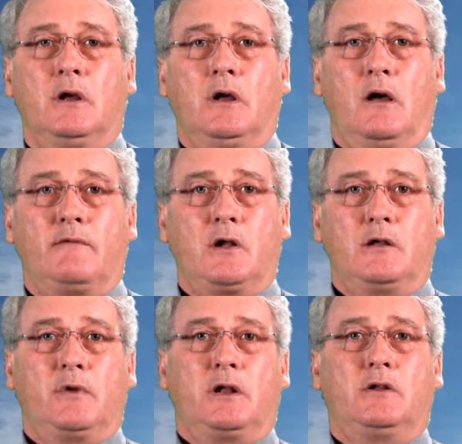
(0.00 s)
have only
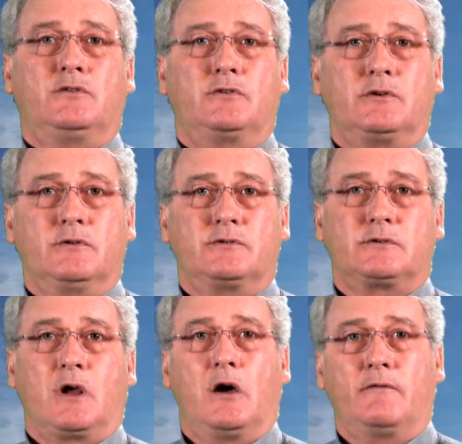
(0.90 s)
been introduced
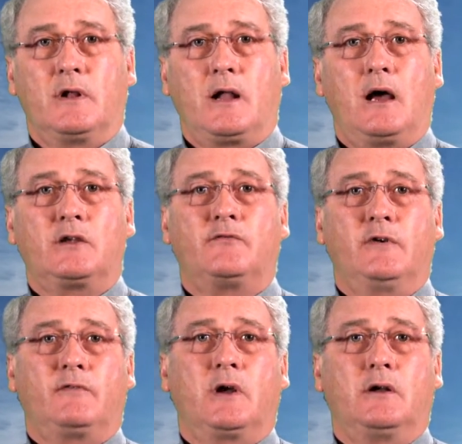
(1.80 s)
over the last
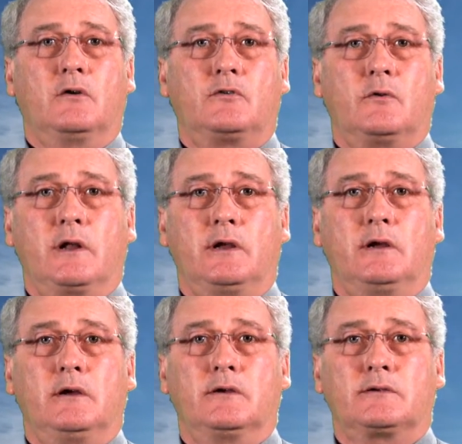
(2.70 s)
15 or 20
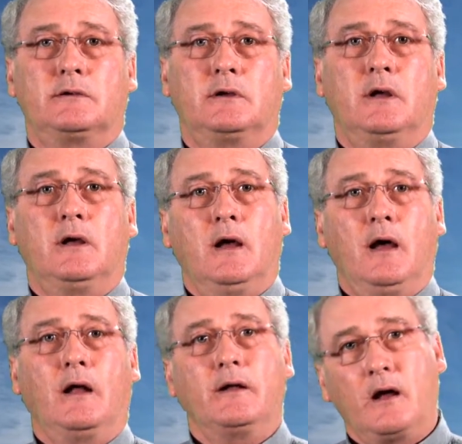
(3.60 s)
years,
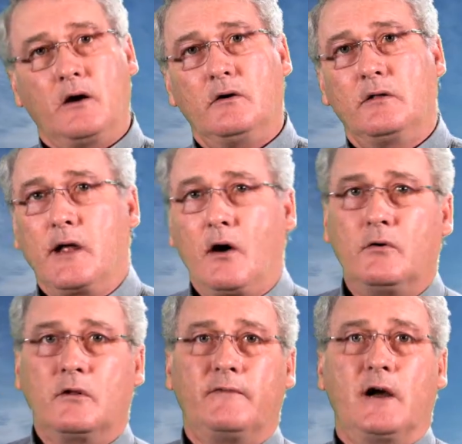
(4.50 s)
and now the
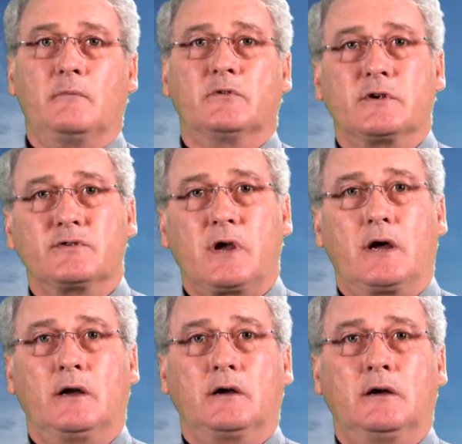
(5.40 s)
older farmers are
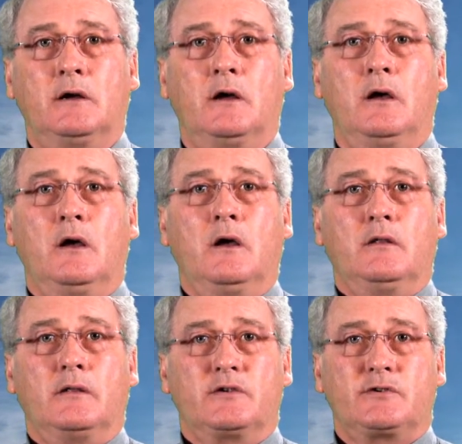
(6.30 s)
saying
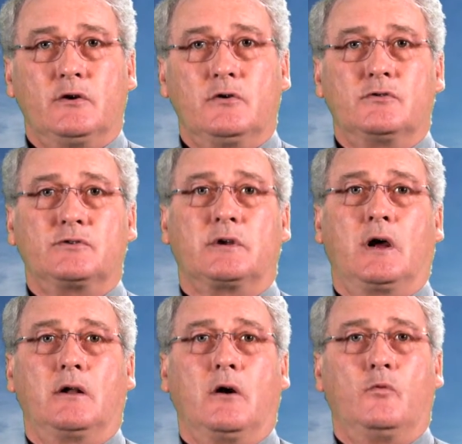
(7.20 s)
their soils
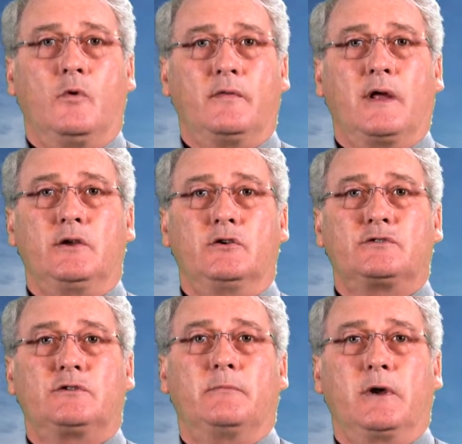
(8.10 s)
are not what they
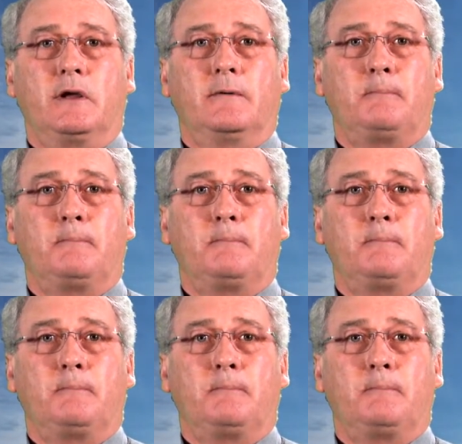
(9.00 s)
used to be.